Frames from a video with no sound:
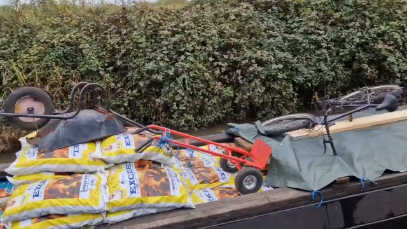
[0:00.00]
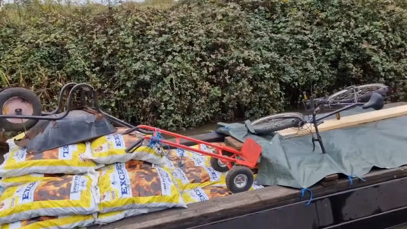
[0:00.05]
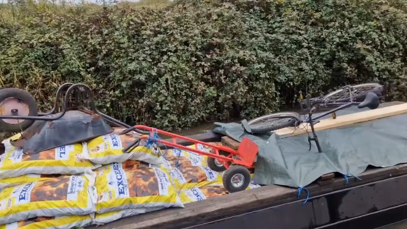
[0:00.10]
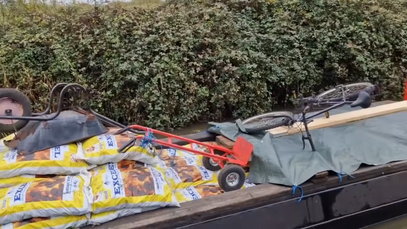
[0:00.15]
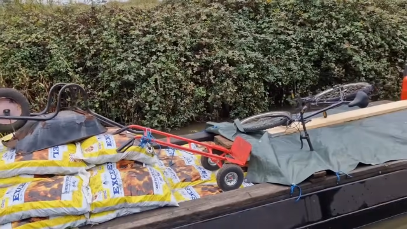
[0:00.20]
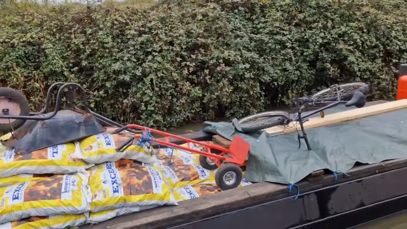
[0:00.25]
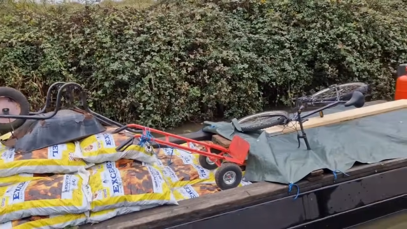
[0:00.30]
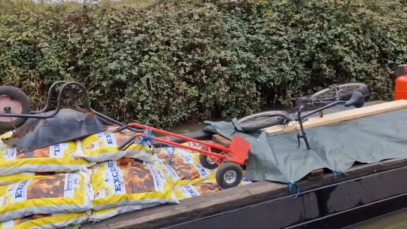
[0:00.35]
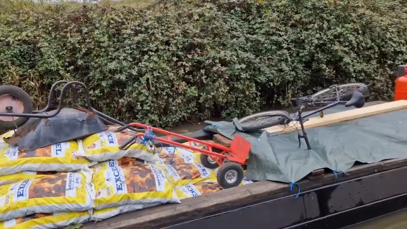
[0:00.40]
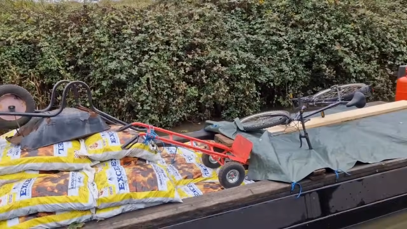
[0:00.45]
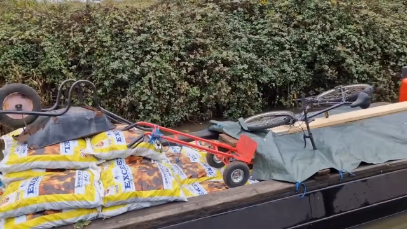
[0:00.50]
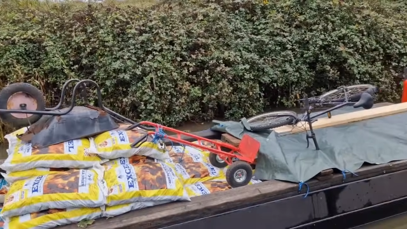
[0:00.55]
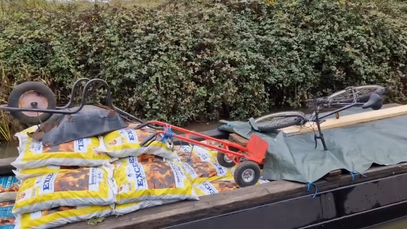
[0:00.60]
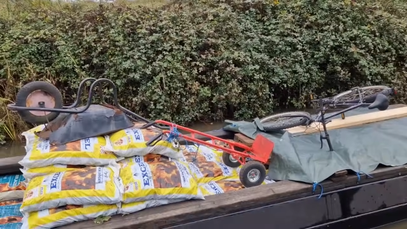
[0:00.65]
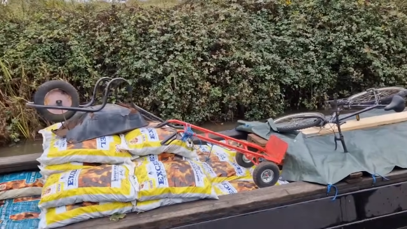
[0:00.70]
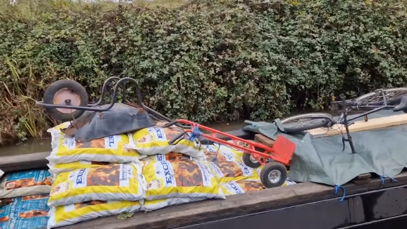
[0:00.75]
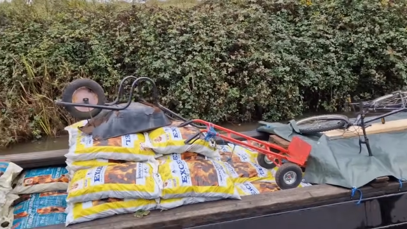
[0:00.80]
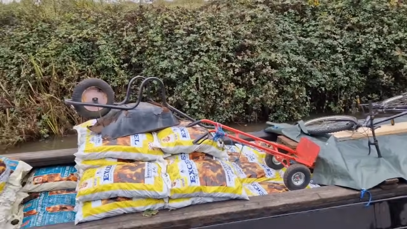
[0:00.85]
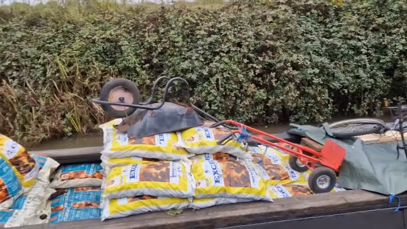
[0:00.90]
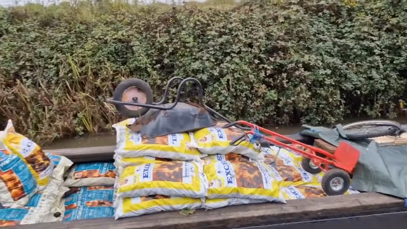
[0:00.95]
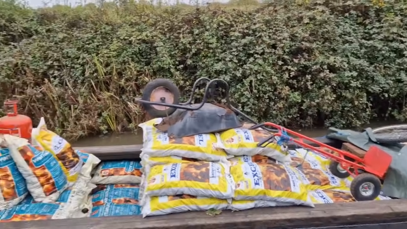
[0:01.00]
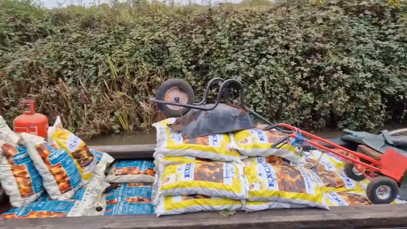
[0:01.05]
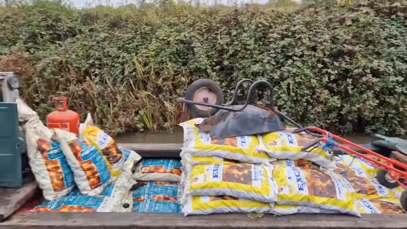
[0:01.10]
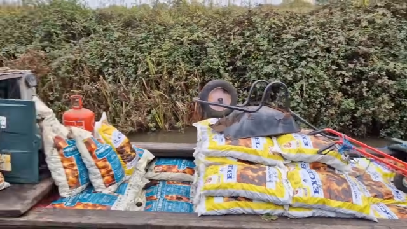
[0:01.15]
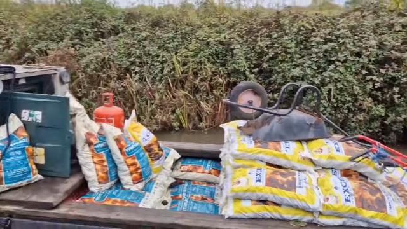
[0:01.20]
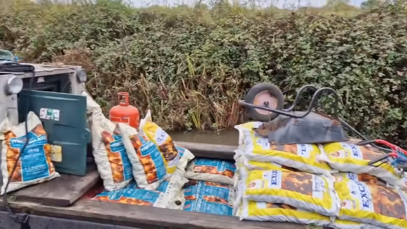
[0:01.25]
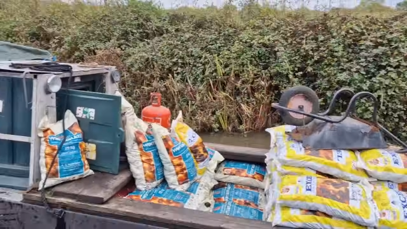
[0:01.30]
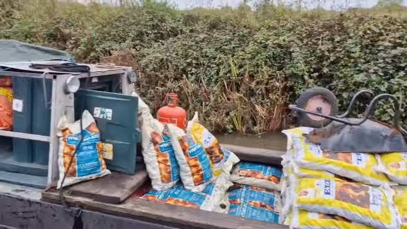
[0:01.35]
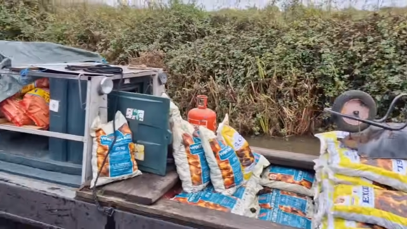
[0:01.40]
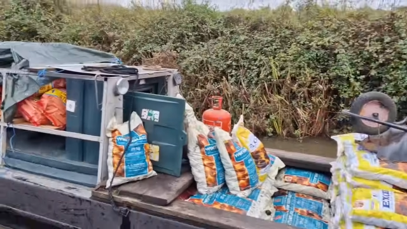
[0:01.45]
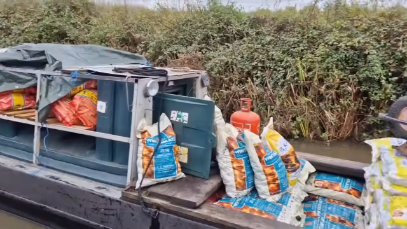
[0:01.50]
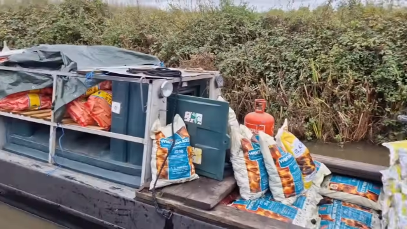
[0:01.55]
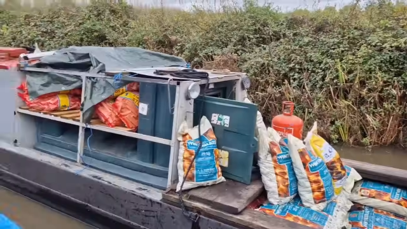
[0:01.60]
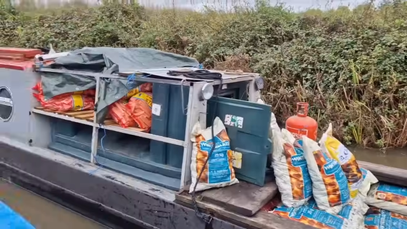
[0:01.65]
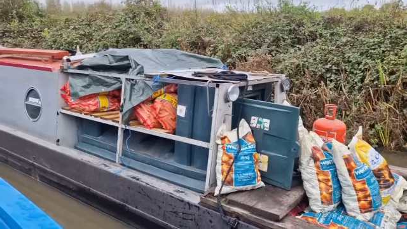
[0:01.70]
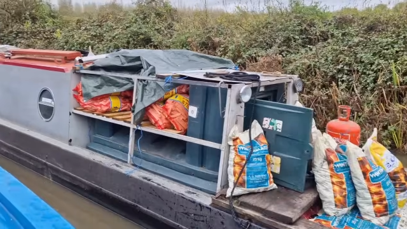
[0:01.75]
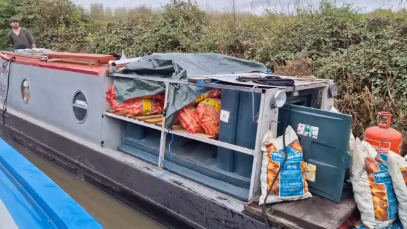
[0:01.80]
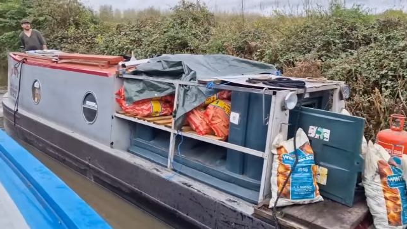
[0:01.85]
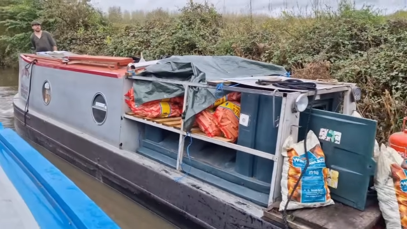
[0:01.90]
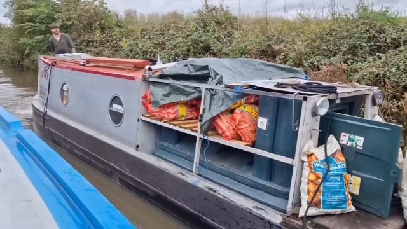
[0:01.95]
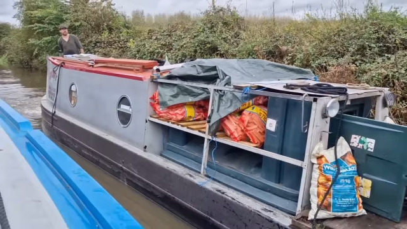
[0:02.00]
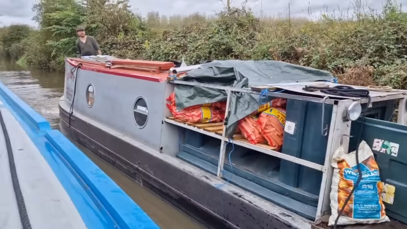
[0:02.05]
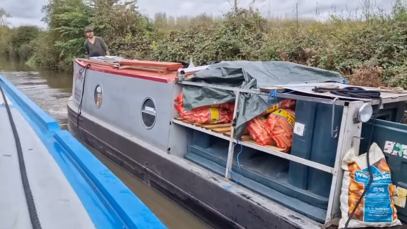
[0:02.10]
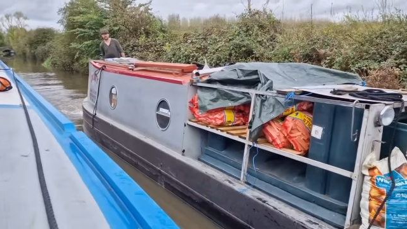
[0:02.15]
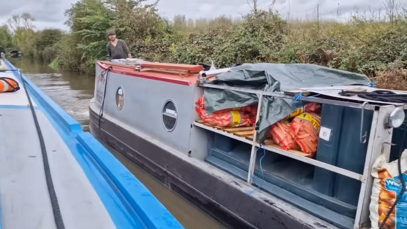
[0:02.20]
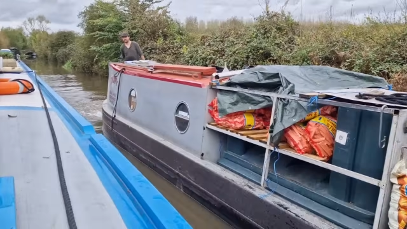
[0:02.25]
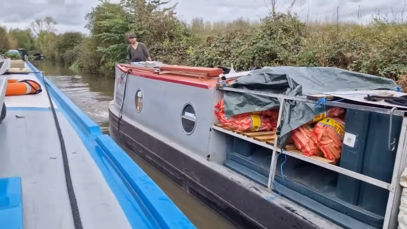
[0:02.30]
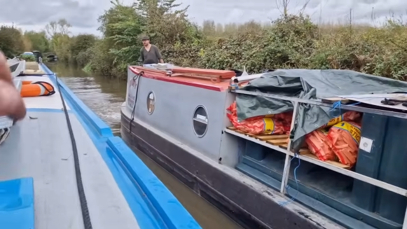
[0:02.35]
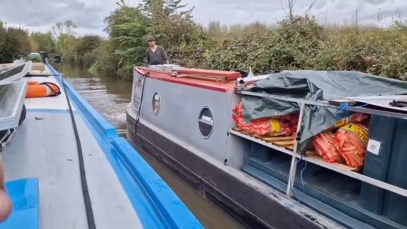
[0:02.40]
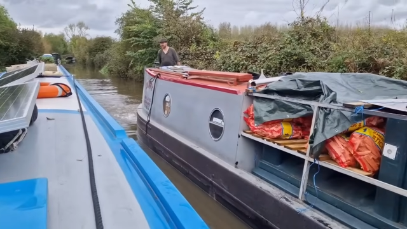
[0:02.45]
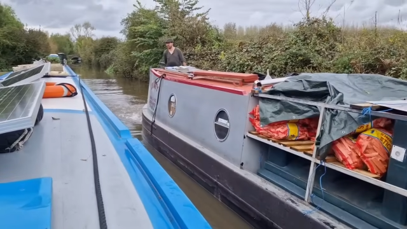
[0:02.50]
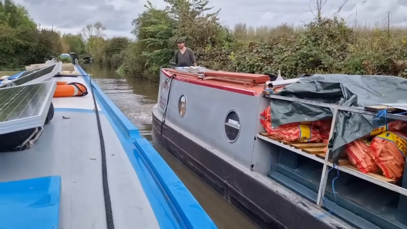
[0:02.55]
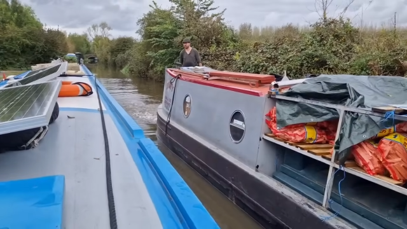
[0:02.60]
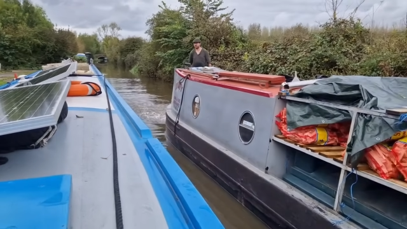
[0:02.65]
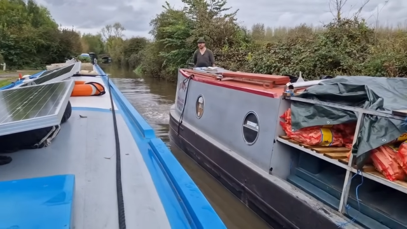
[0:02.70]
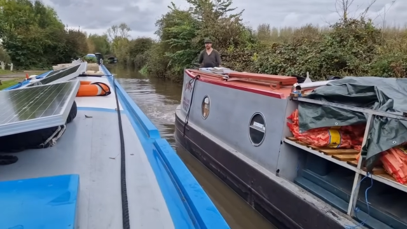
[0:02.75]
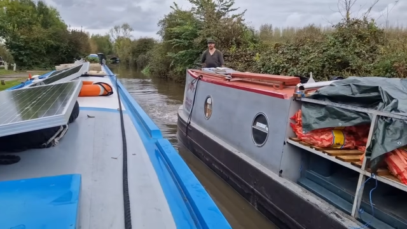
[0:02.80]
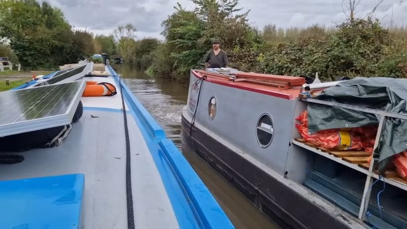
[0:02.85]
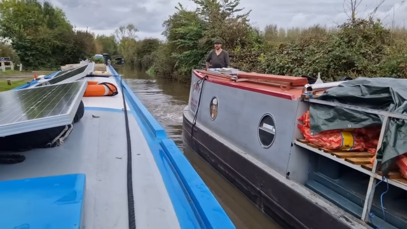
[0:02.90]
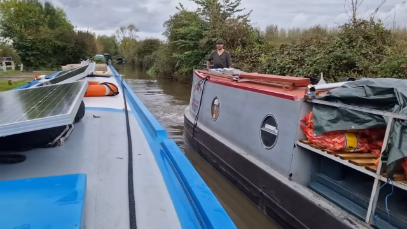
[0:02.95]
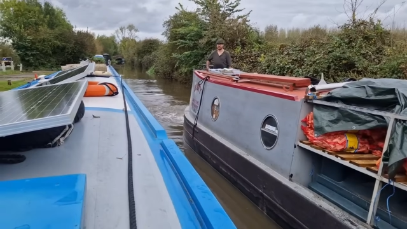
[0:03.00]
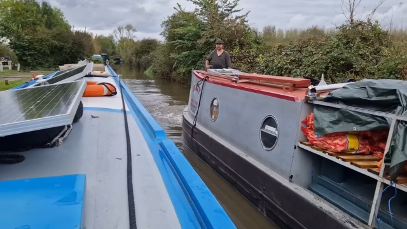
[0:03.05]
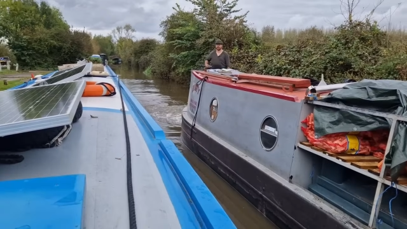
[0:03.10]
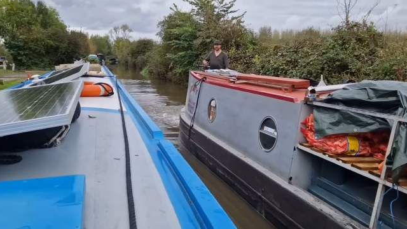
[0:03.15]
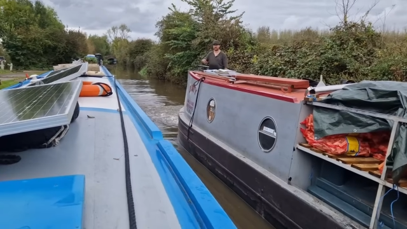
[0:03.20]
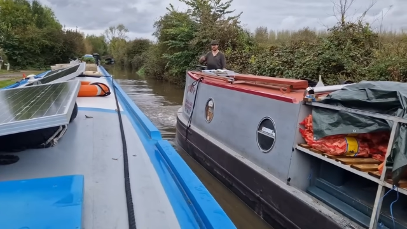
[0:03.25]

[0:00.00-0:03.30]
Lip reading: Nobody's mouth can be seen.